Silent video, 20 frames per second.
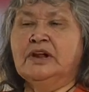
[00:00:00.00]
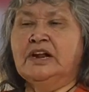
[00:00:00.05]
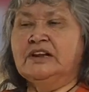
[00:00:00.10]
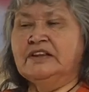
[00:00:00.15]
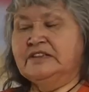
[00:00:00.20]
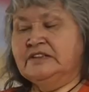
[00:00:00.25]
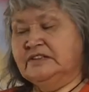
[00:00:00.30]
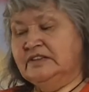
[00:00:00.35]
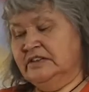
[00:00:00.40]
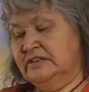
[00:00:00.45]
to
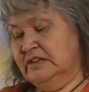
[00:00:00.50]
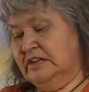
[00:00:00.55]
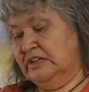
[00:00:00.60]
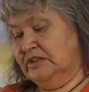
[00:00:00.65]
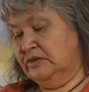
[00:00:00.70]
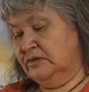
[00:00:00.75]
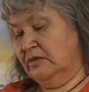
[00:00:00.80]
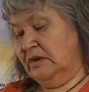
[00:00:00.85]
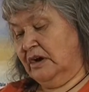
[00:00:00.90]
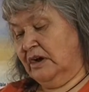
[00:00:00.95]
be help
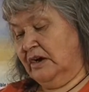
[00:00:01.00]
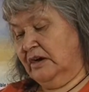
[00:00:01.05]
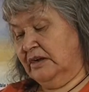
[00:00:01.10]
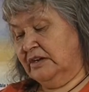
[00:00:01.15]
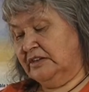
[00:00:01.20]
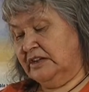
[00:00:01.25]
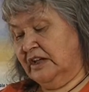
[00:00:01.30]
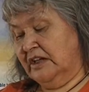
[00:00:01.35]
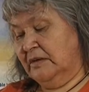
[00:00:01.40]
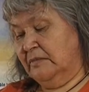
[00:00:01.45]
given to
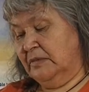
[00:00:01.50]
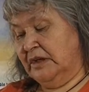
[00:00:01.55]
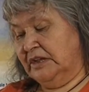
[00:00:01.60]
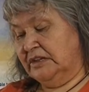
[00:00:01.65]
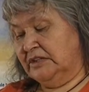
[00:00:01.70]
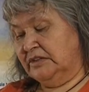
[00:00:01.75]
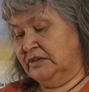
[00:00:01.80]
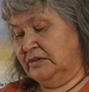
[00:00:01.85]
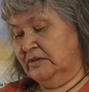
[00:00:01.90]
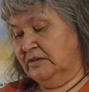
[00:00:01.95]
them from the
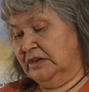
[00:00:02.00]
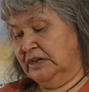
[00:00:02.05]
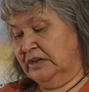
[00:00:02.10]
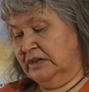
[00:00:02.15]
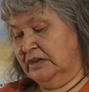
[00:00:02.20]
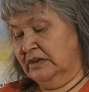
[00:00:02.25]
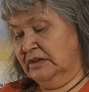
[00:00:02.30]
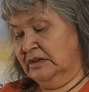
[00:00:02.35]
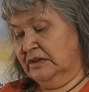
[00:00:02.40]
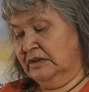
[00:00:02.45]

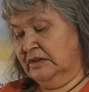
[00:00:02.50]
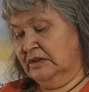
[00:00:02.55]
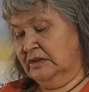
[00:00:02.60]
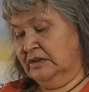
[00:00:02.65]
community